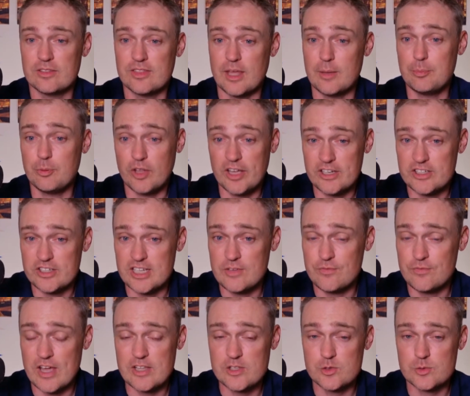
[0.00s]
they played
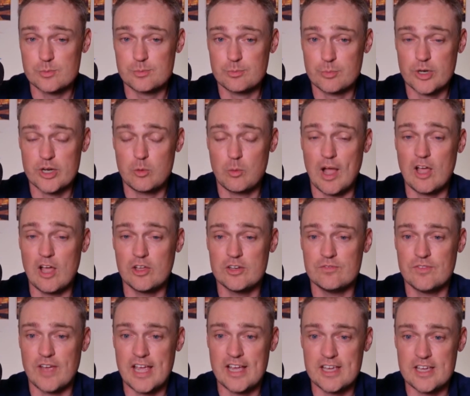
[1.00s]
defense pretty well in
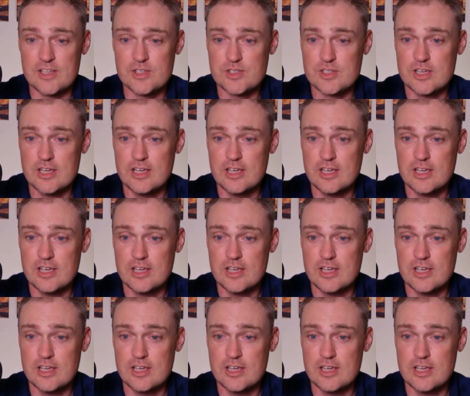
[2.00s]
Vegas.